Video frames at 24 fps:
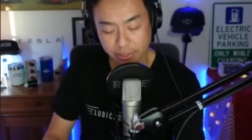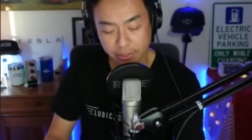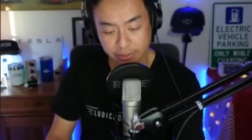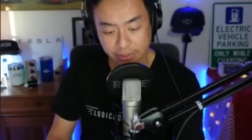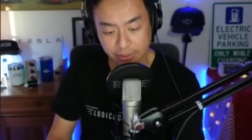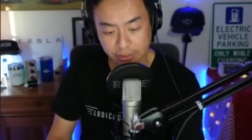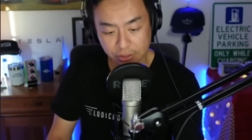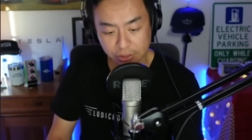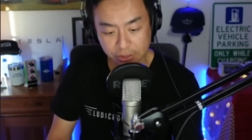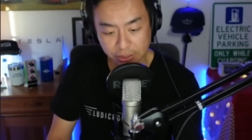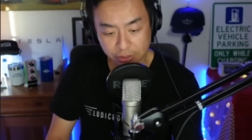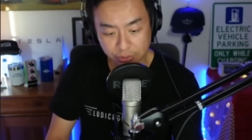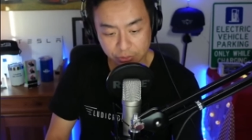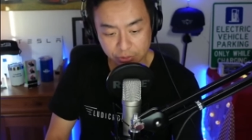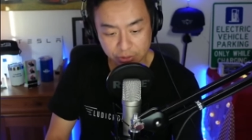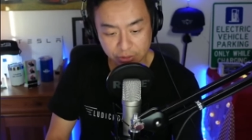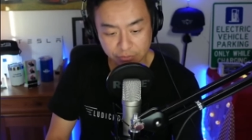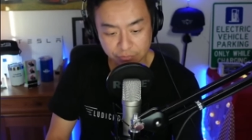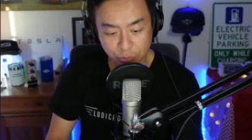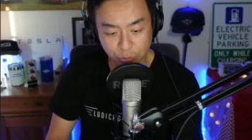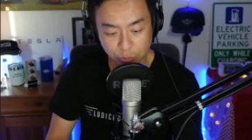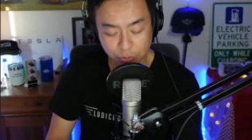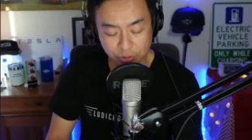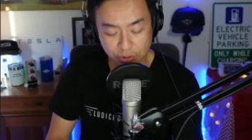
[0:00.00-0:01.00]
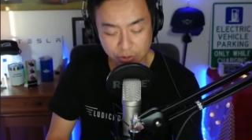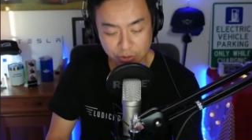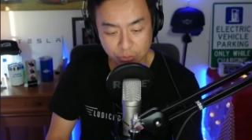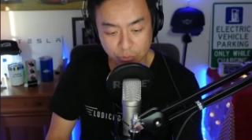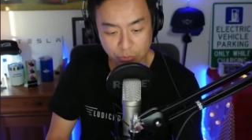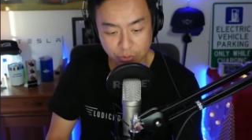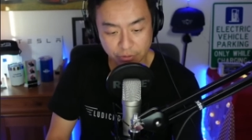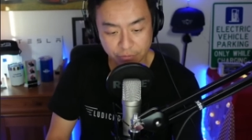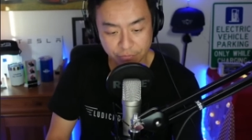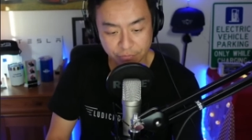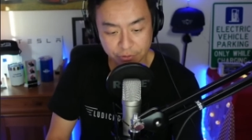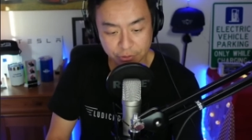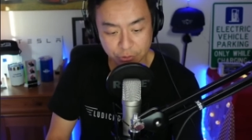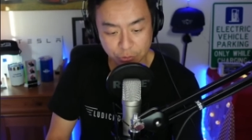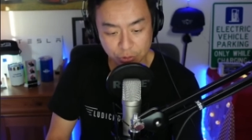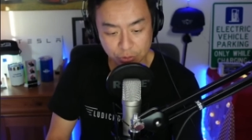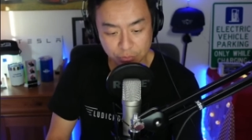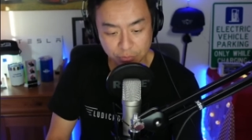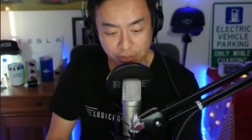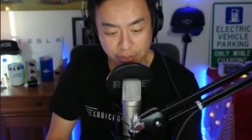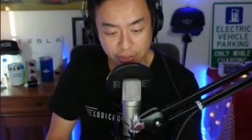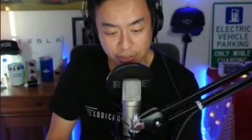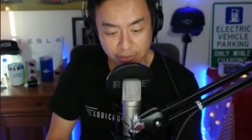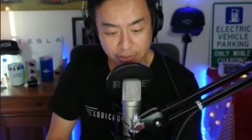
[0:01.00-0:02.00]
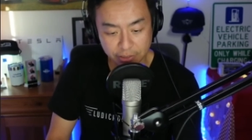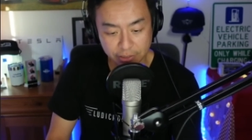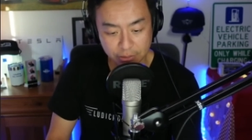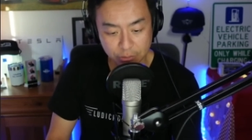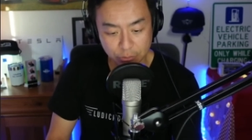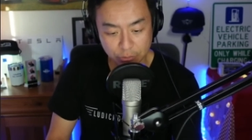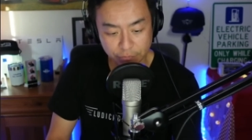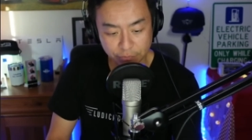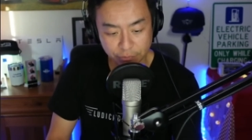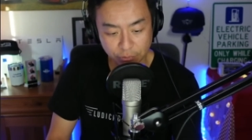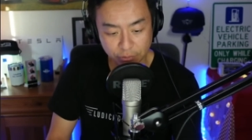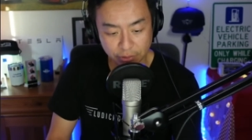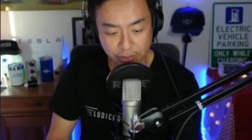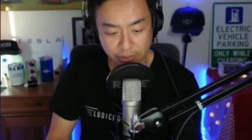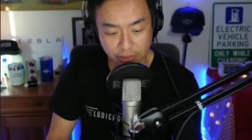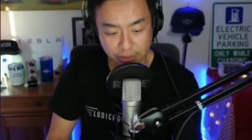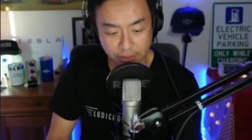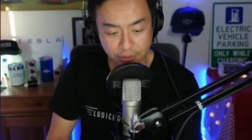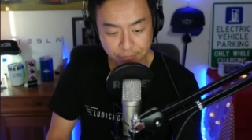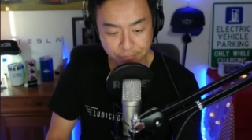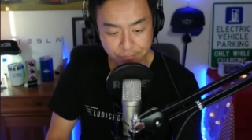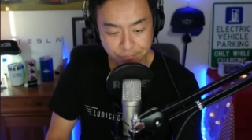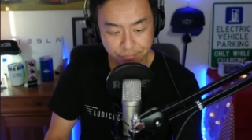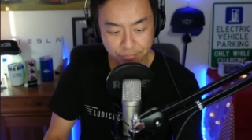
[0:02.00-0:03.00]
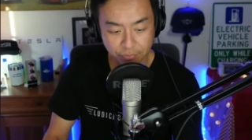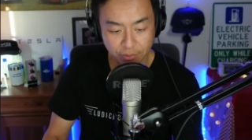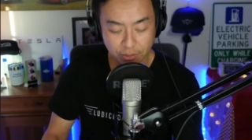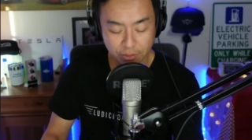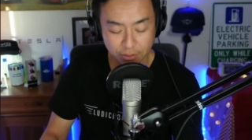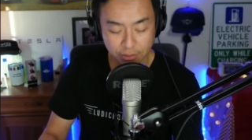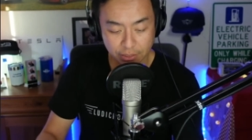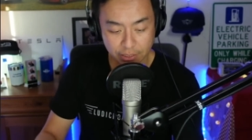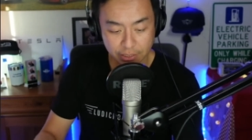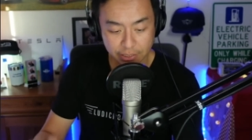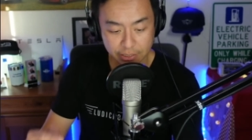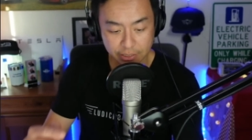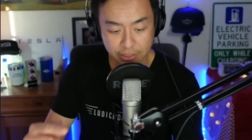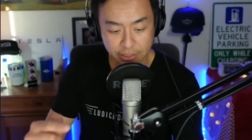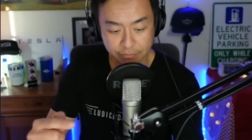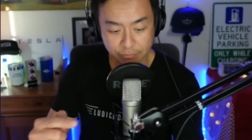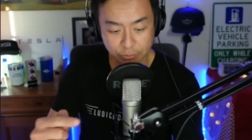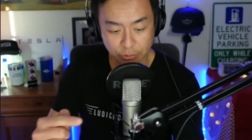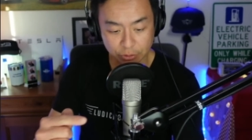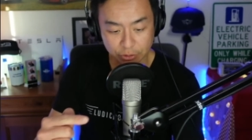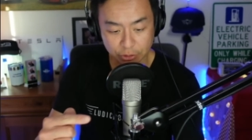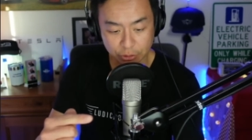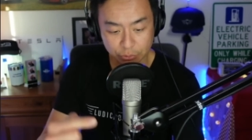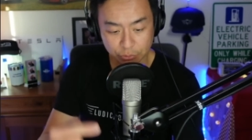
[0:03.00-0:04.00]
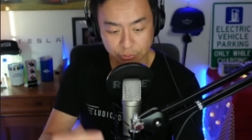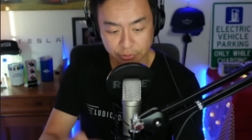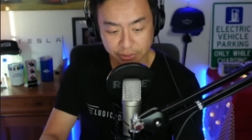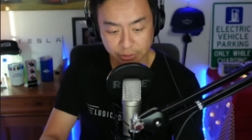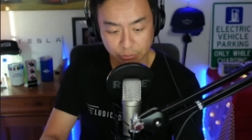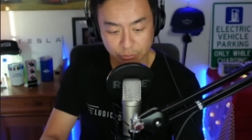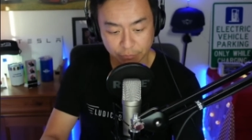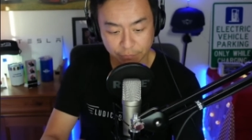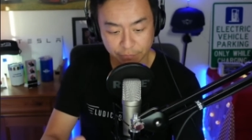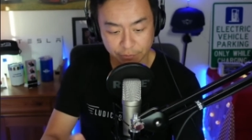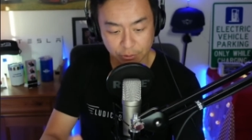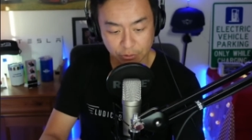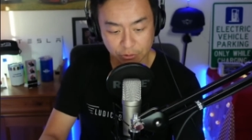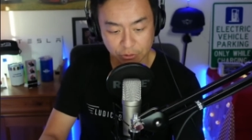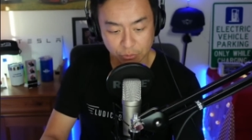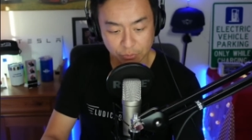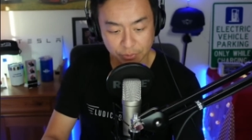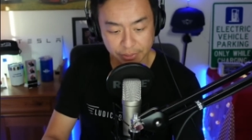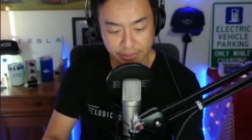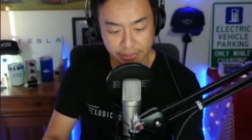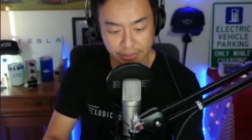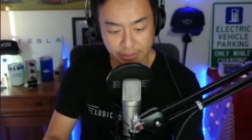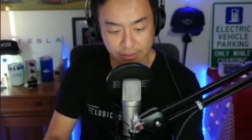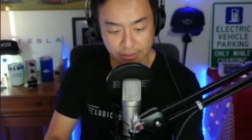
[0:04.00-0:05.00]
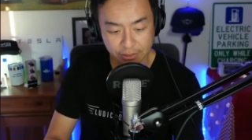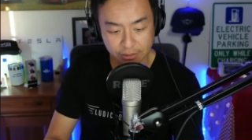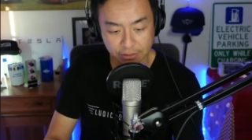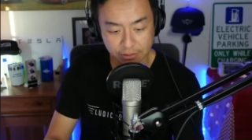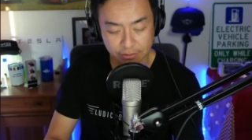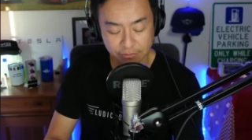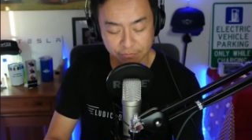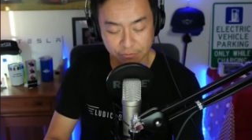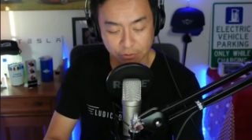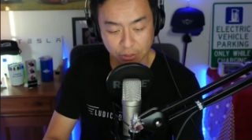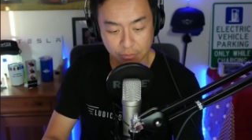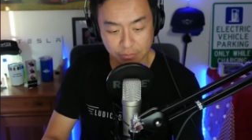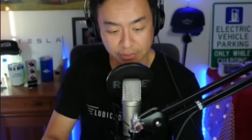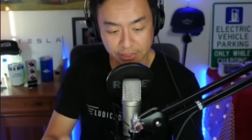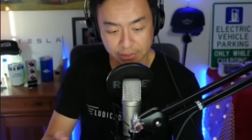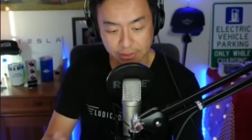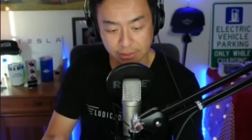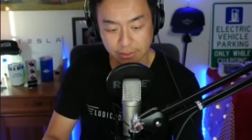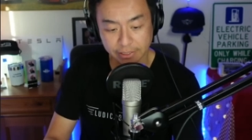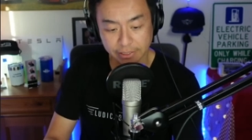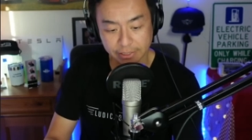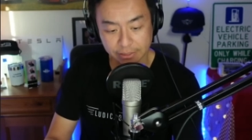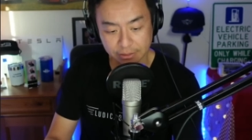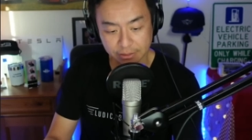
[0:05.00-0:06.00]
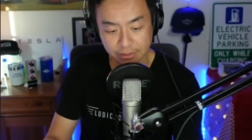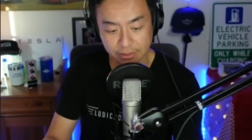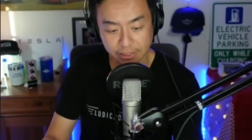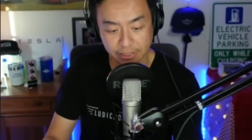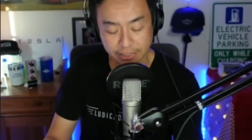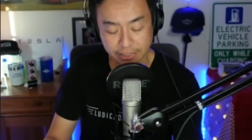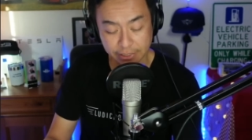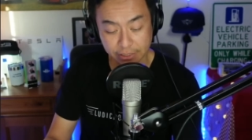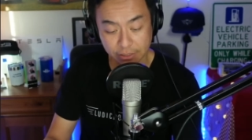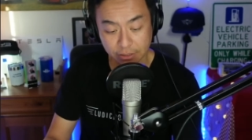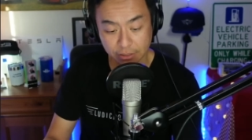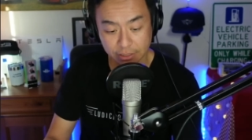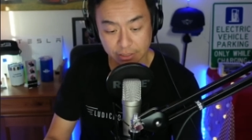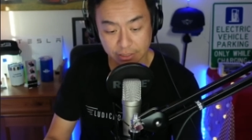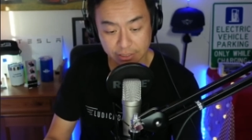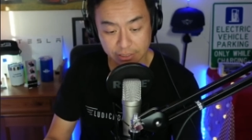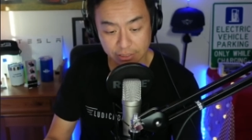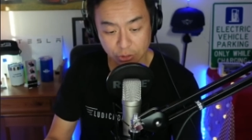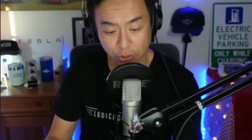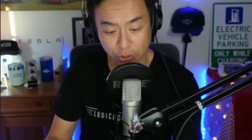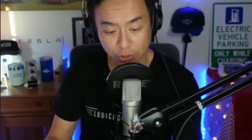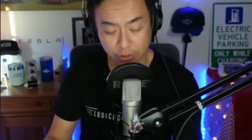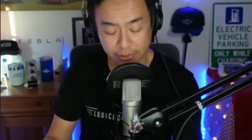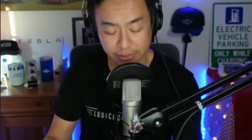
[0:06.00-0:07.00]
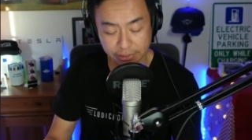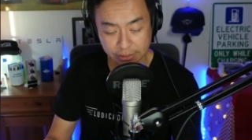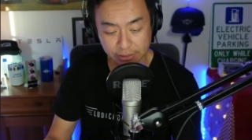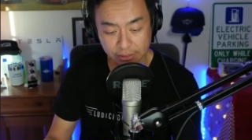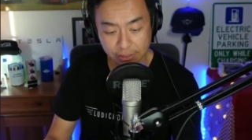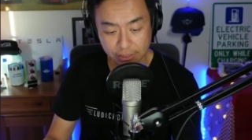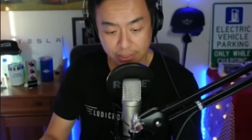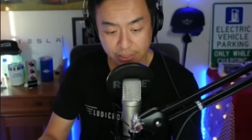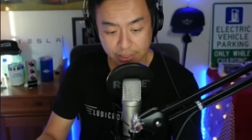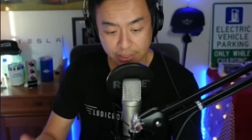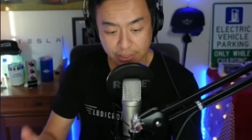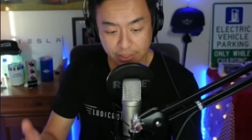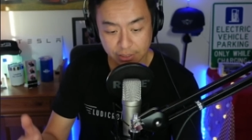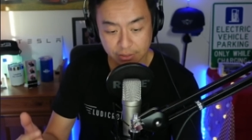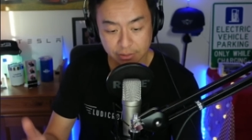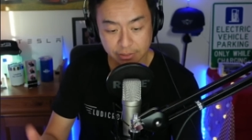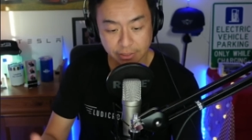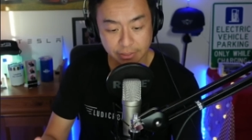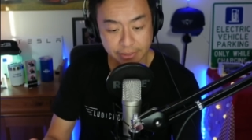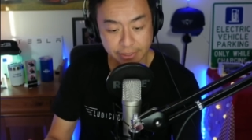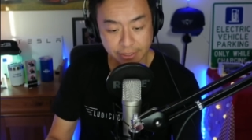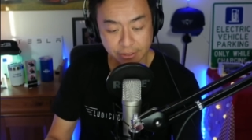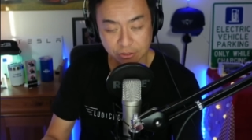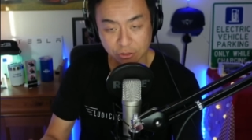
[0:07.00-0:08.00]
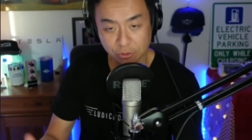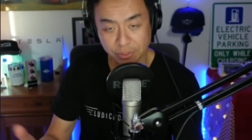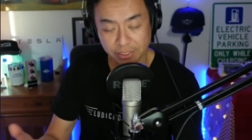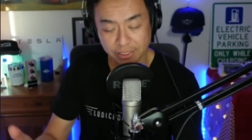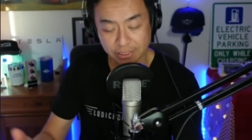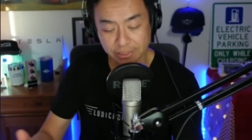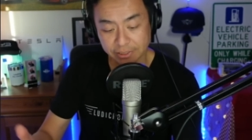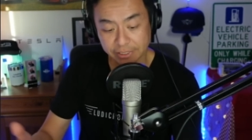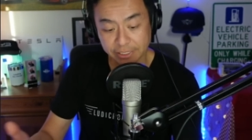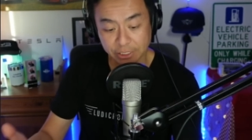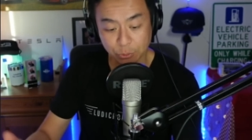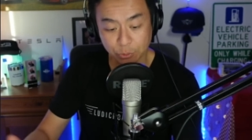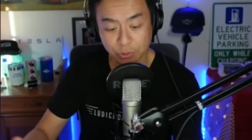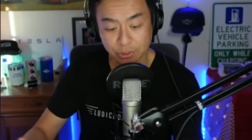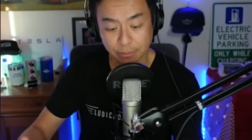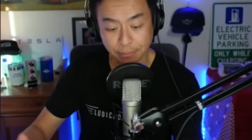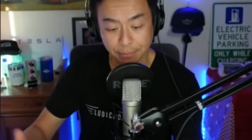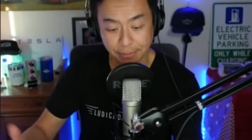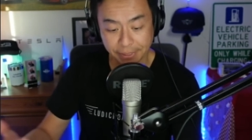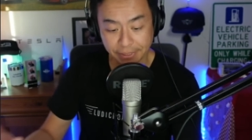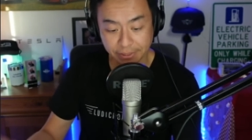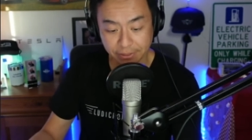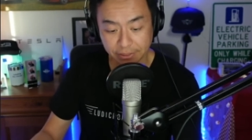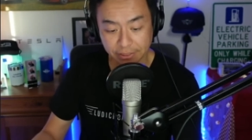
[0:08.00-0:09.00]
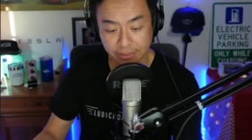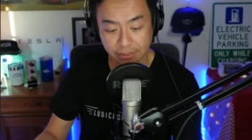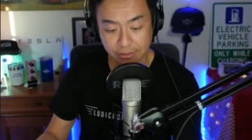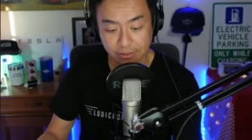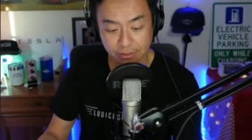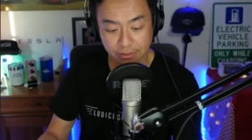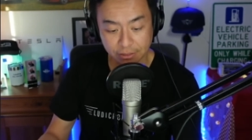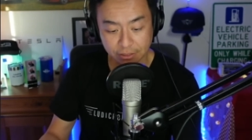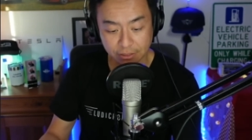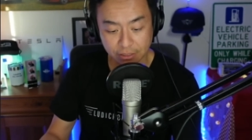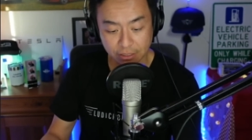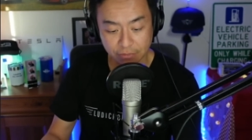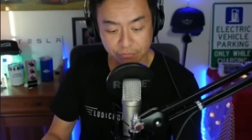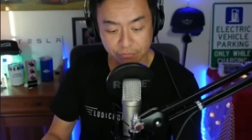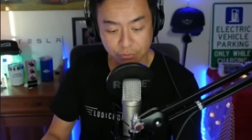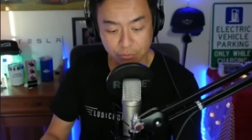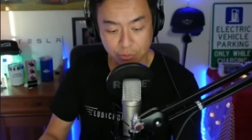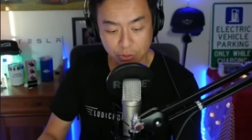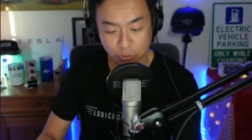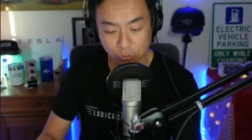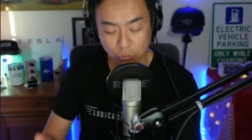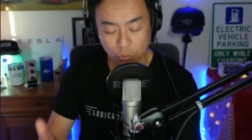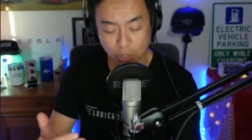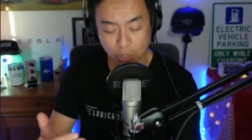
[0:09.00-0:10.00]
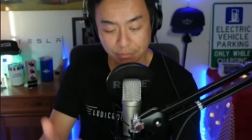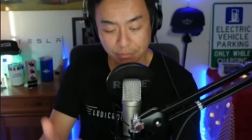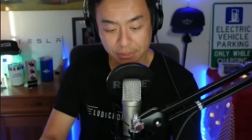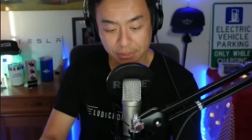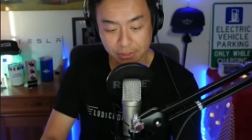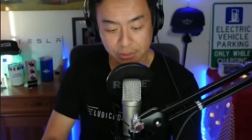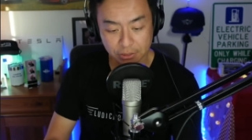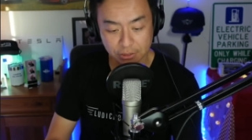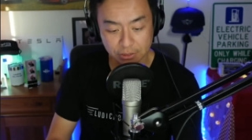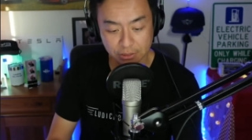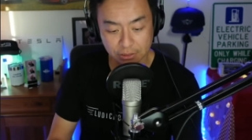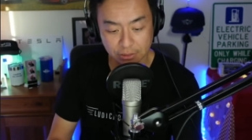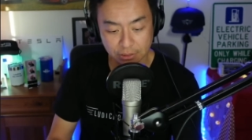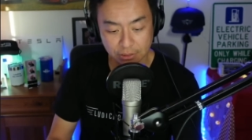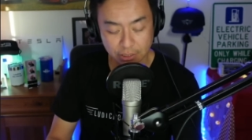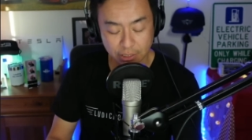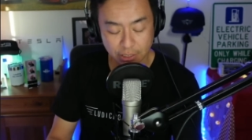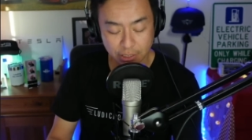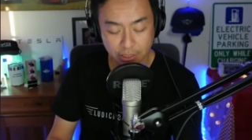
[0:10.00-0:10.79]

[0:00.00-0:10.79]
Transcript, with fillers: these generous viewers who have used my referral link, I've got 3 referrals already from yesterday and today, totaling 10,000 credits each, which are pending for Model Y purchases.